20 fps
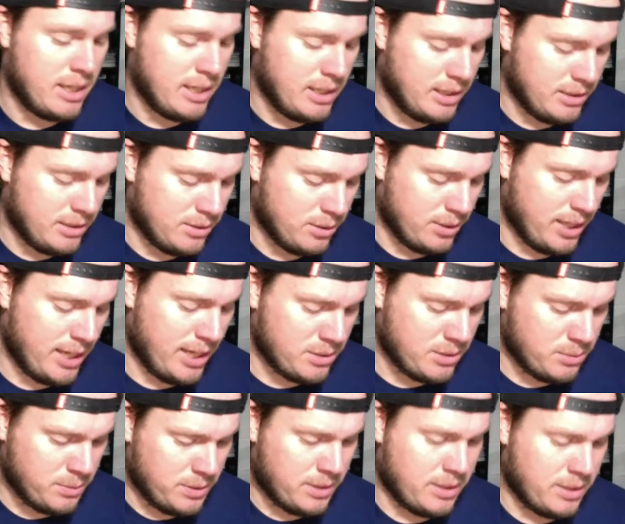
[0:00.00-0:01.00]
So last
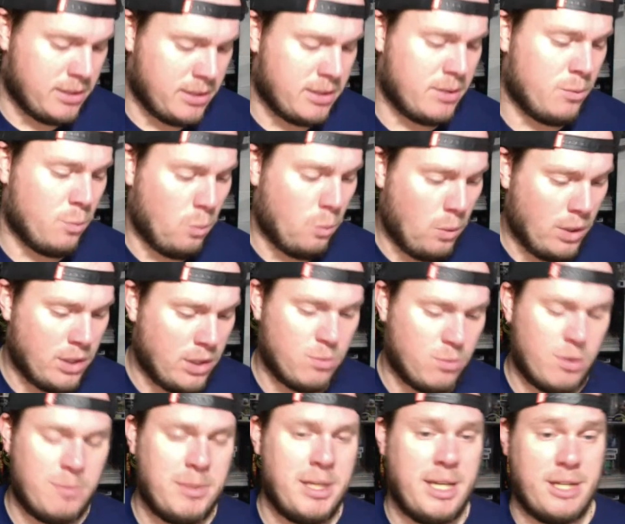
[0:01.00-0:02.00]
one, Wonder
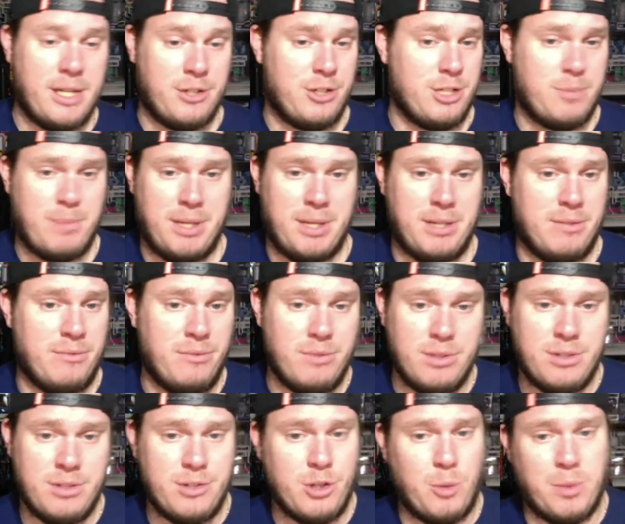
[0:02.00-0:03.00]
Woman, has just been
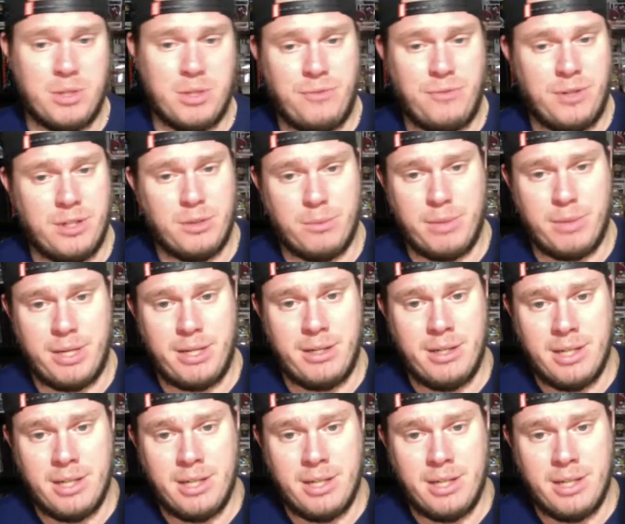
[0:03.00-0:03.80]
so much fun to read.